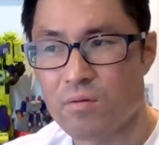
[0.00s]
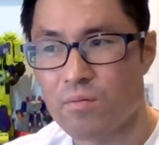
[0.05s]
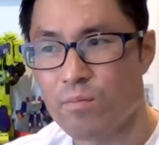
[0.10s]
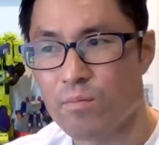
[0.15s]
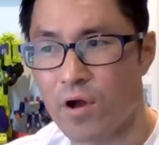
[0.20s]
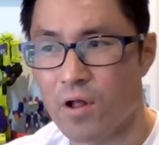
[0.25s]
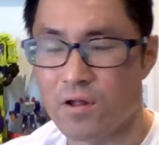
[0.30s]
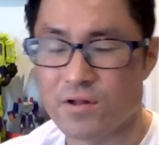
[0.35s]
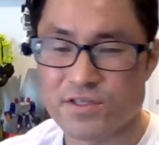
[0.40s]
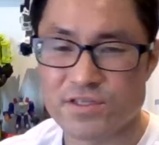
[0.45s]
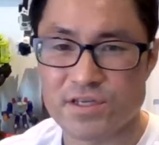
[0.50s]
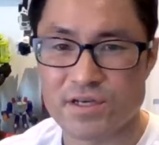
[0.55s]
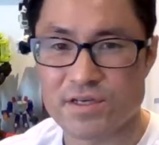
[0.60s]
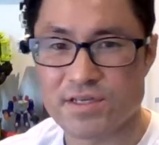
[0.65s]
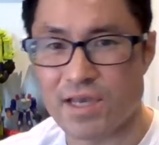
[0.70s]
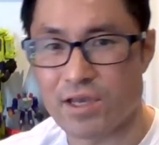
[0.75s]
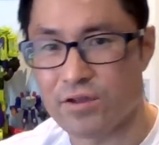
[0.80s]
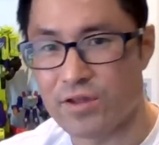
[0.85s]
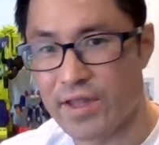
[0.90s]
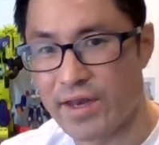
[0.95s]
politics
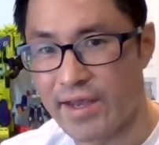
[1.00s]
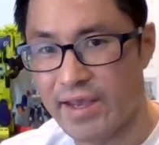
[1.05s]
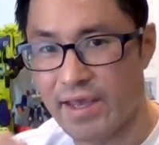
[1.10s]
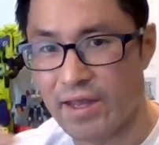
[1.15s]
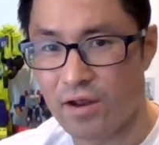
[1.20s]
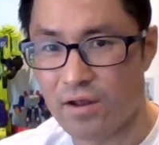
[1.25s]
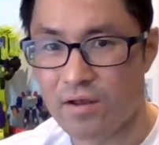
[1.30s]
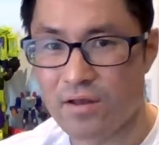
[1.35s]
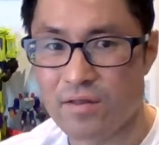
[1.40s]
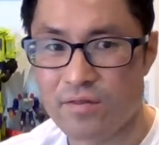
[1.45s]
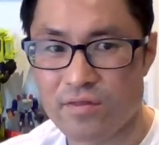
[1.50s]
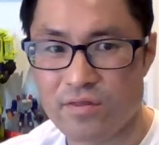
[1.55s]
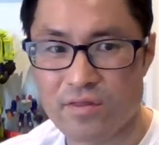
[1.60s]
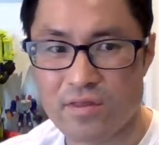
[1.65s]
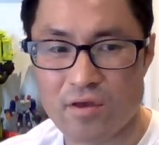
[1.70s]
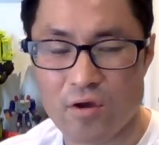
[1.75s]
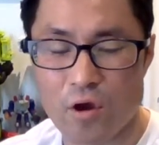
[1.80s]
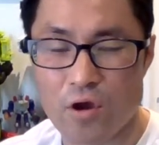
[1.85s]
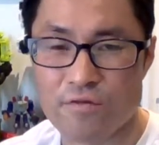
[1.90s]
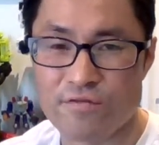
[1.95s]
that you need to get
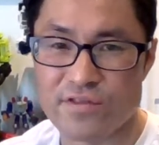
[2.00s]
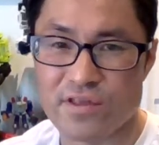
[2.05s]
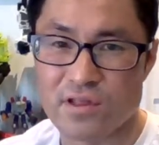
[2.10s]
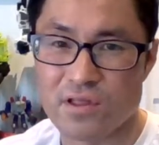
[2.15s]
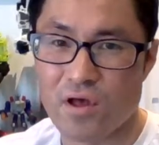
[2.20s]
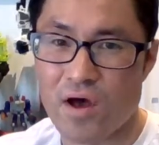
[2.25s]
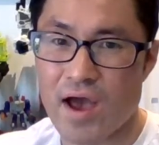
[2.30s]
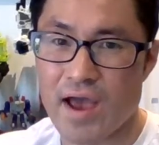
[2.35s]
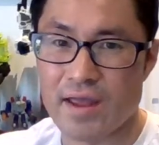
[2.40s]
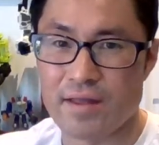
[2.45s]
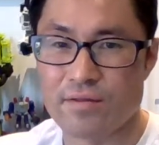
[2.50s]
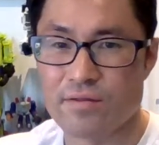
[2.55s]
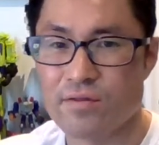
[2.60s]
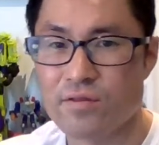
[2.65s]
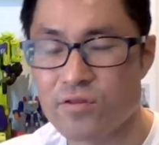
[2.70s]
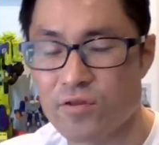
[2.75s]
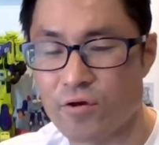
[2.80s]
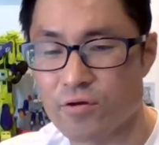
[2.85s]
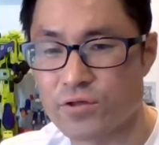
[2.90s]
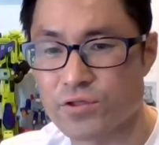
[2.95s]
over the
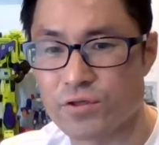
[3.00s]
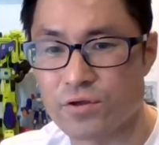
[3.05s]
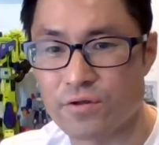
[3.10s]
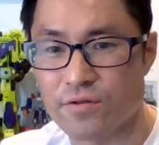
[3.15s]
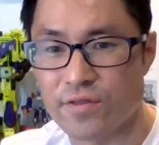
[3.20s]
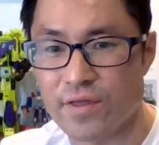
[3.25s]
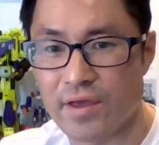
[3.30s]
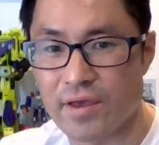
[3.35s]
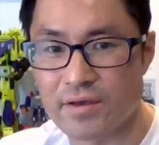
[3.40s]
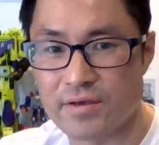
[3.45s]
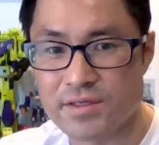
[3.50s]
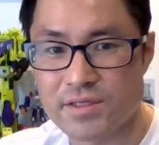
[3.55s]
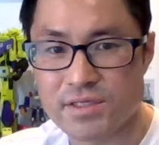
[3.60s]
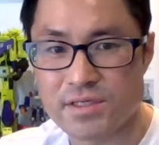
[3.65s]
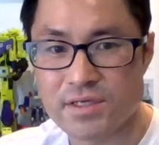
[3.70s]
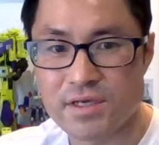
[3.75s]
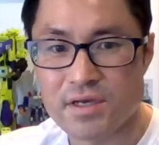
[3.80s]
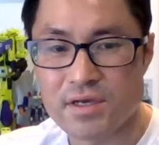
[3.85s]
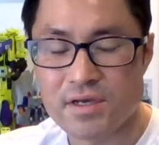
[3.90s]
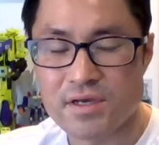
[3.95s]
line, those sort of
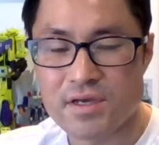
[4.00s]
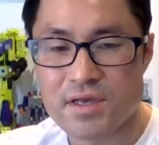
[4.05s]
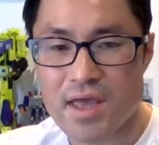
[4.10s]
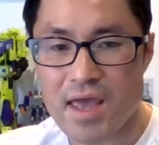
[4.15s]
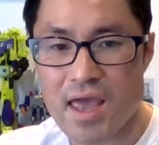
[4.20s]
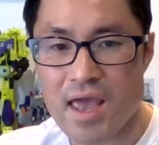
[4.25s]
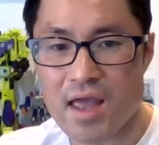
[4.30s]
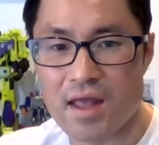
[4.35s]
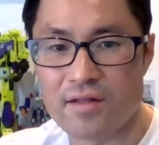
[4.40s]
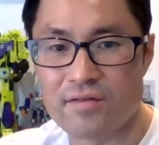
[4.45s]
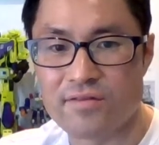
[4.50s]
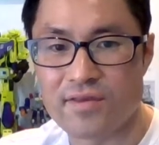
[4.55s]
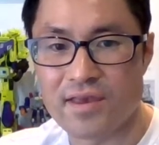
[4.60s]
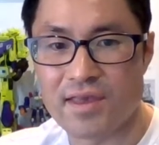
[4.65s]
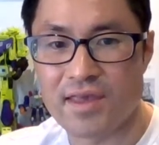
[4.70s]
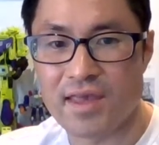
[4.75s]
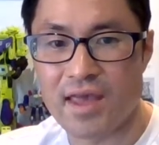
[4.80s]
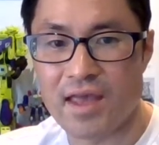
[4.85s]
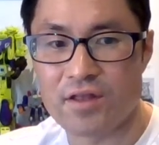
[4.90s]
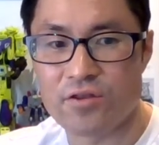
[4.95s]
things. And
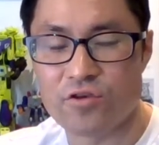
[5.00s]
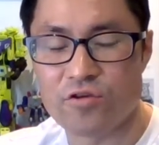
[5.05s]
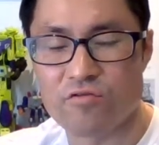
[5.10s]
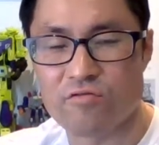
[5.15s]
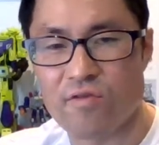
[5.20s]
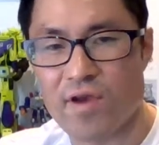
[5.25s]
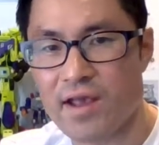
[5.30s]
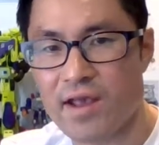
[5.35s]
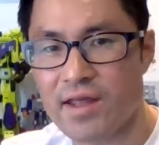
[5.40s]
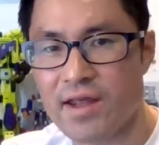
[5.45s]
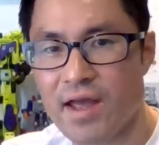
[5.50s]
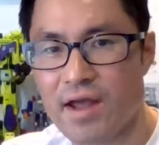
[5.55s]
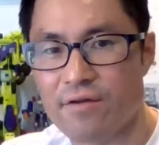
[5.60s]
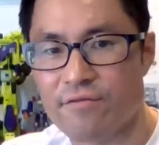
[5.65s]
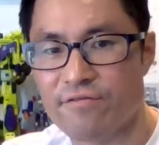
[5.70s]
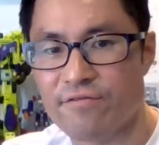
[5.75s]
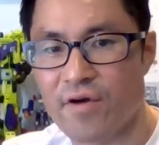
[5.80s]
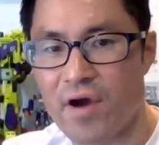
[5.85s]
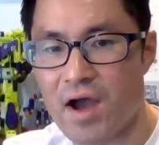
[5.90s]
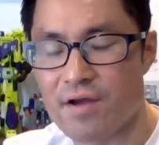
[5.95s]
again, you rank out of
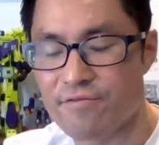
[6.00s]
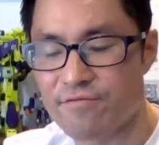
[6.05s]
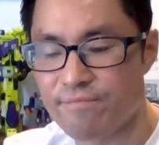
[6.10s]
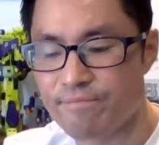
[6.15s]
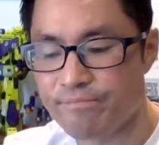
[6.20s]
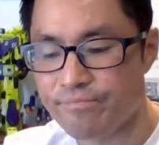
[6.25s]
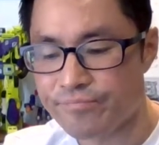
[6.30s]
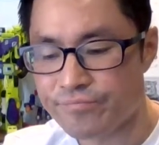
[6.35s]
5.